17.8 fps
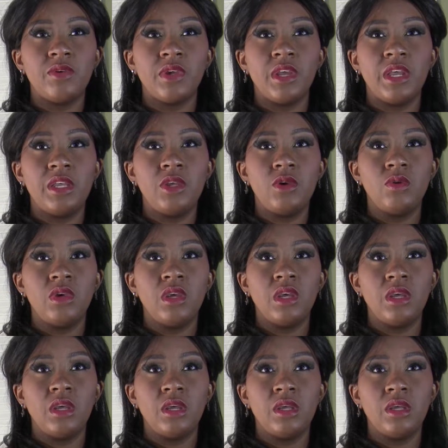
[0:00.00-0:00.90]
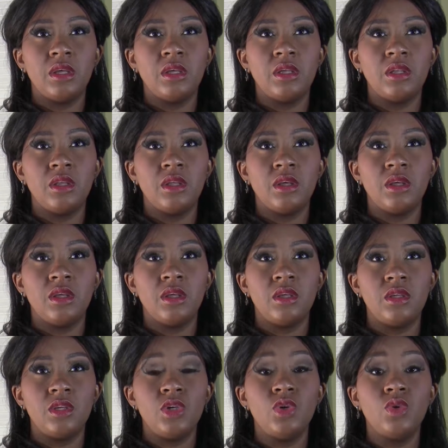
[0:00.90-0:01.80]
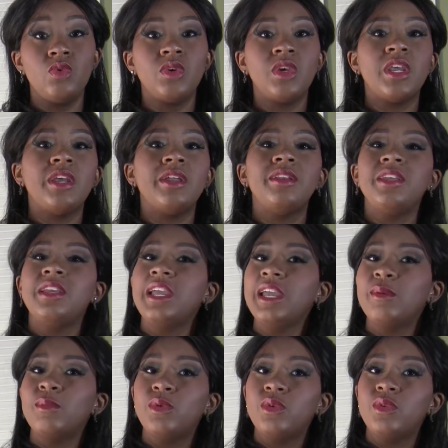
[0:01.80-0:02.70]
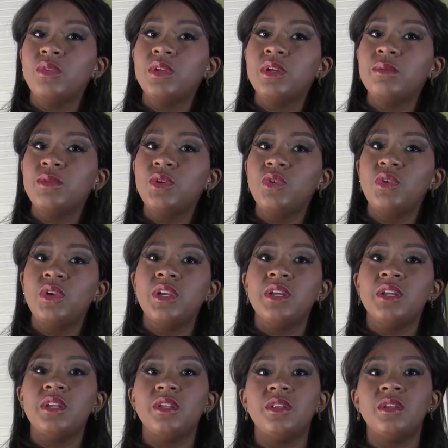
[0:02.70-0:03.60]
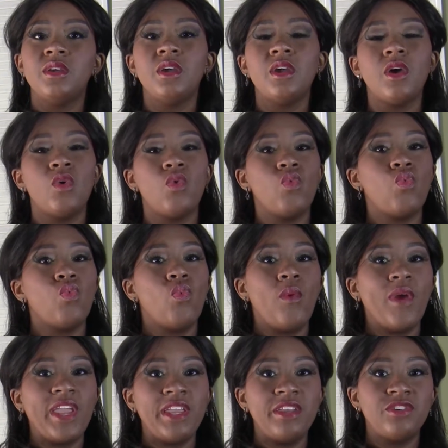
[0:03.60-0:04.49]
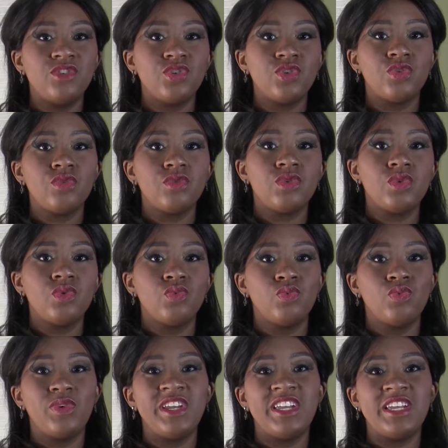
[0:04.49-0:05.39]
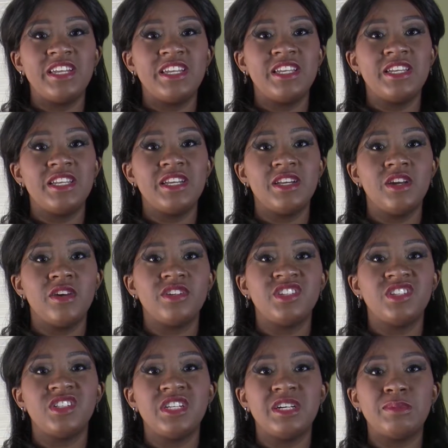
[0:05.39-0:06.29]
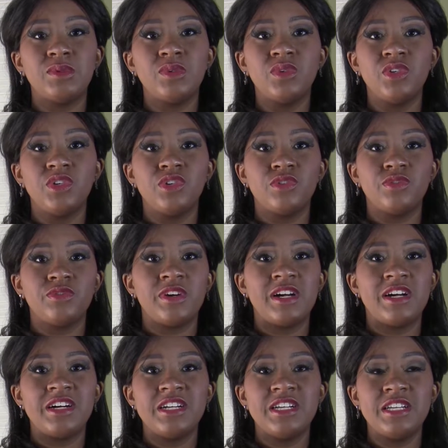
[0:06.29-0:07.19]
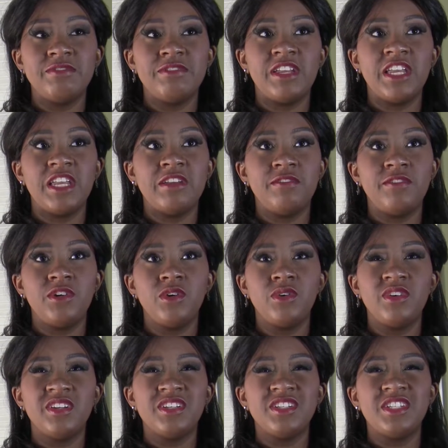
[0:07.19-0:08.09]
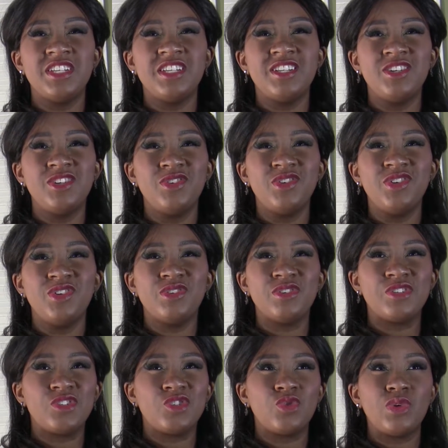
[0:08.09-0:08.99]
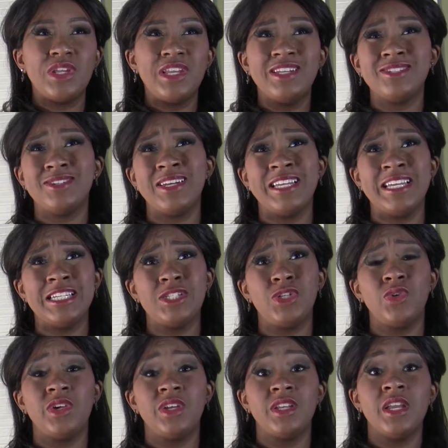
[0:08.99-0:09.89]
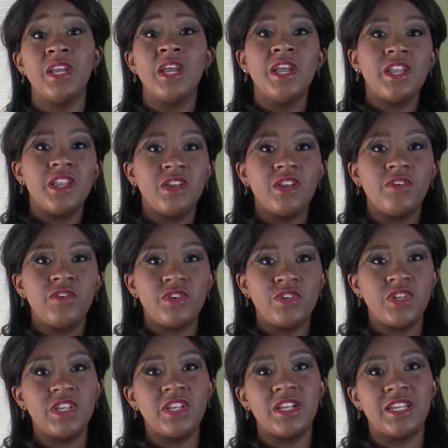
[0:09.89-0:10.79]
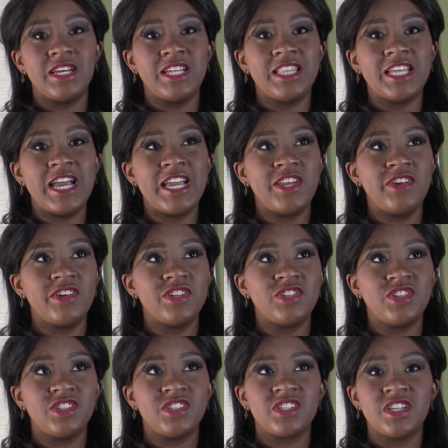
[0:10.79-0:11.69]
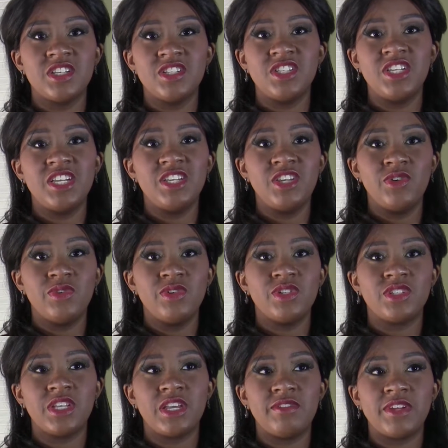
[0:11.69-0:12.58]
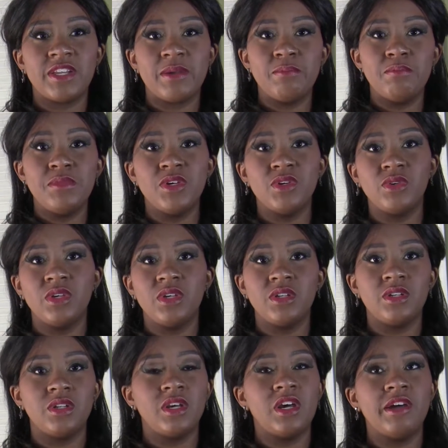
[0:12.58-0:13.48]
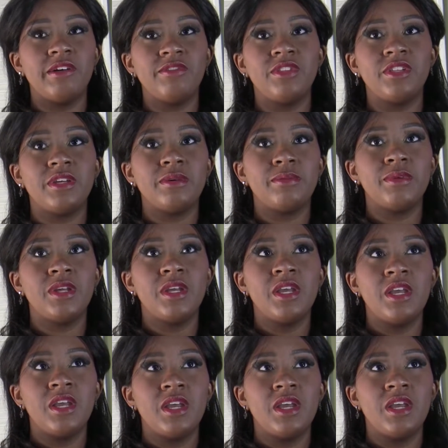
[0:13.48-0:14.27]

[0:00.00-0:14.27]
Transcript: Okay, you can gamble them. You can wager to win to double your 5 if you continue your streaks. I guess you could, if you did it like that, you could just continue and just have like 1,000,000 of them.